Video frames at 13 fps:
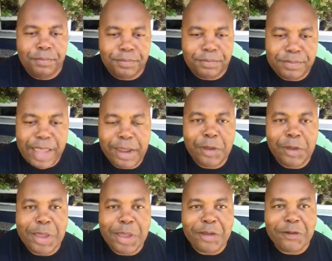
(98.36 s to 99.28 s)
Thank you,
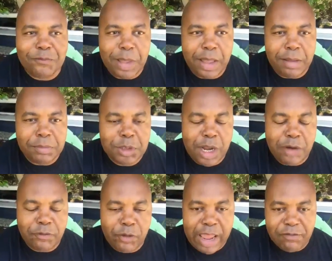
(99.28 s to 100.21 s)
Shauna,
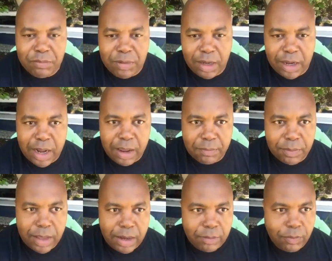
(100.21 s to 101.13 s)
for having me, and
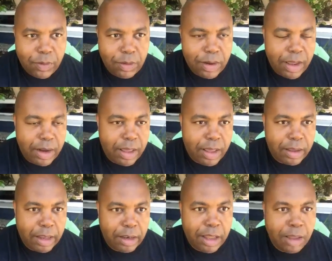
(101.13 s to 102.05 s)

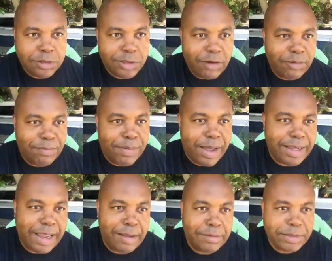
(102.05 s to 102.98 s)
hello to
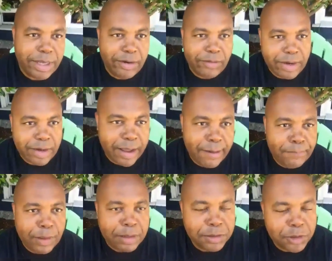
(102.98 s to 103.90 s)
everybody out there in
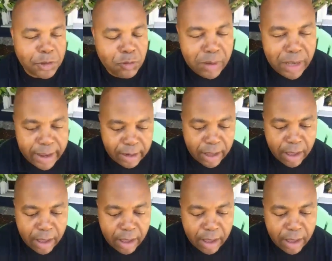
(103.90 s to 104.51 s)
Zoom land.